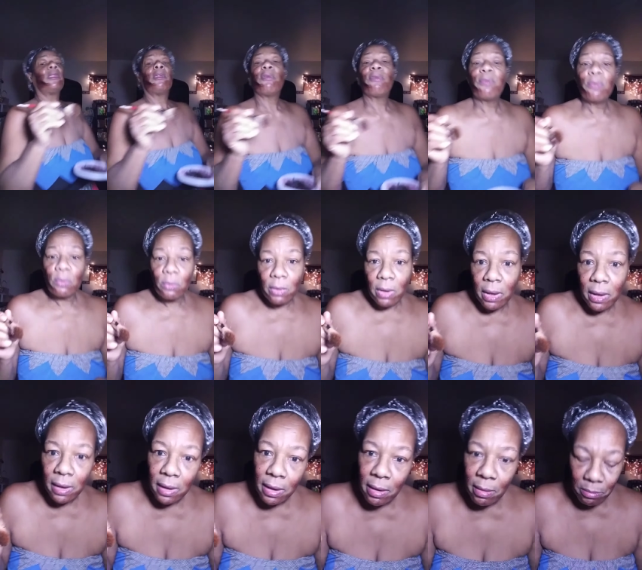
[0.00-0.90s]
The 4
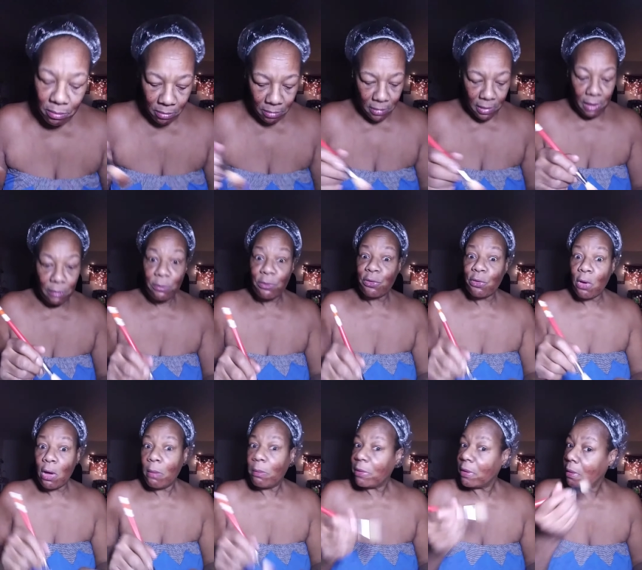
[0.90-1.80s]
a.m.
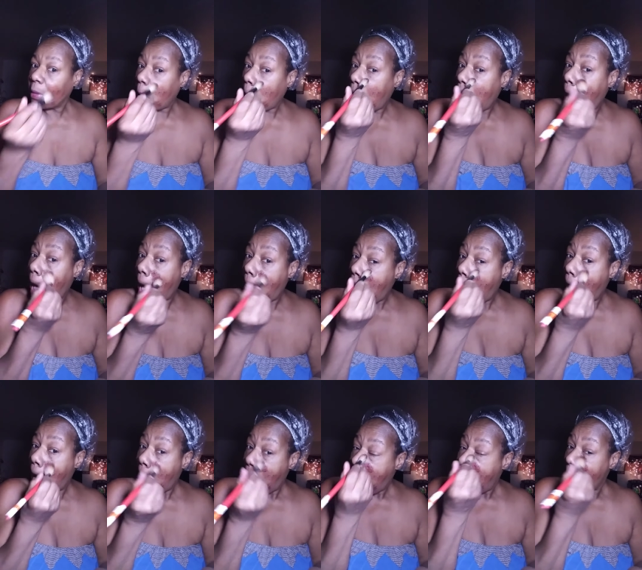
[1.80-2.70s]
insomnia
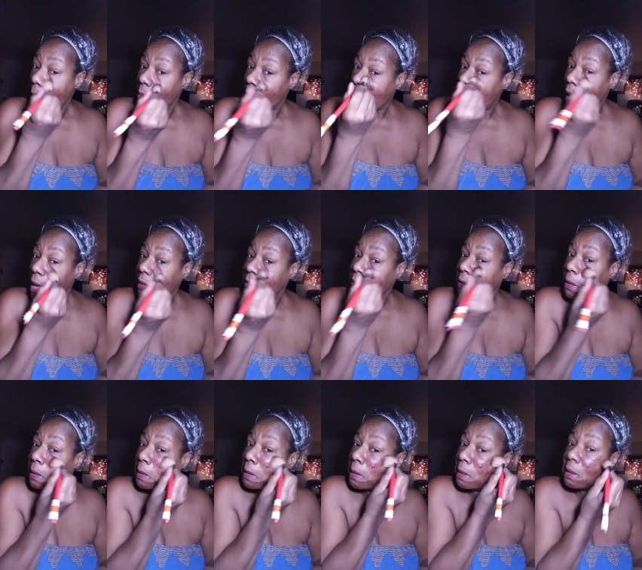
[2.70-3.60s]

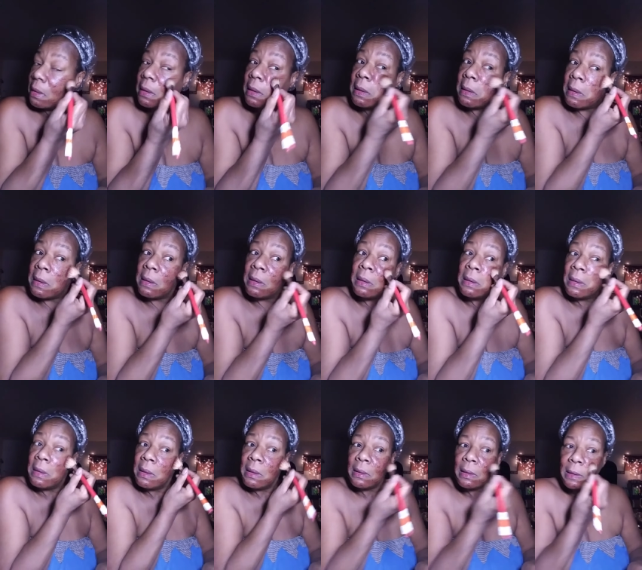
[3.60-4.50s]
mask.
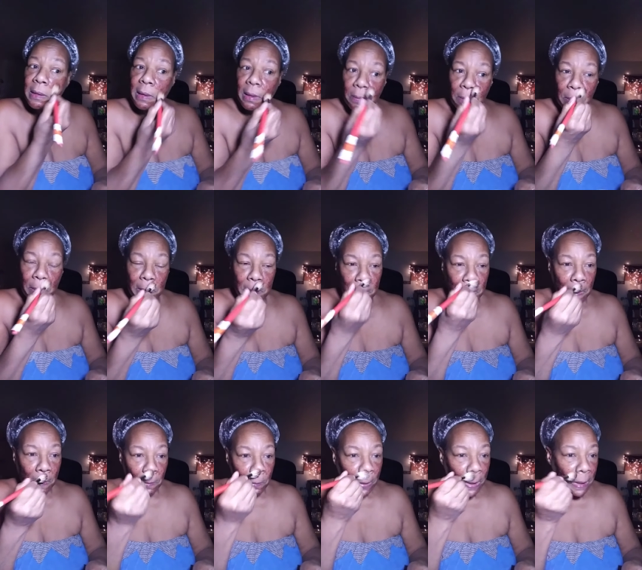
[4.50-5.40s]
Isn't that pretty? Look
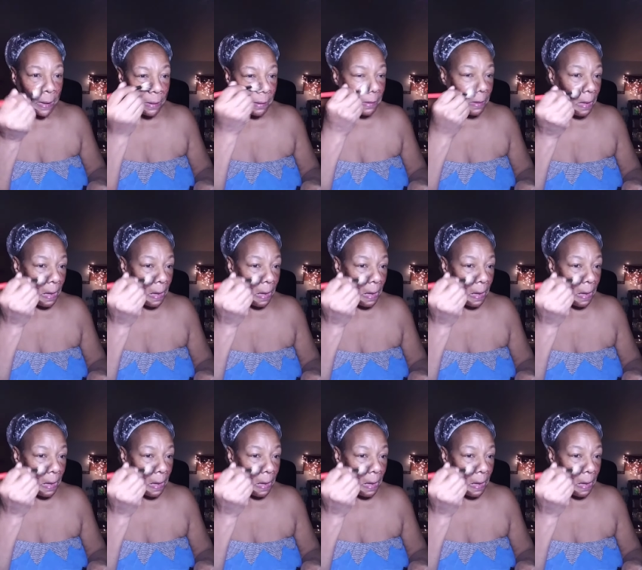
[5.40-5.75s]
how red.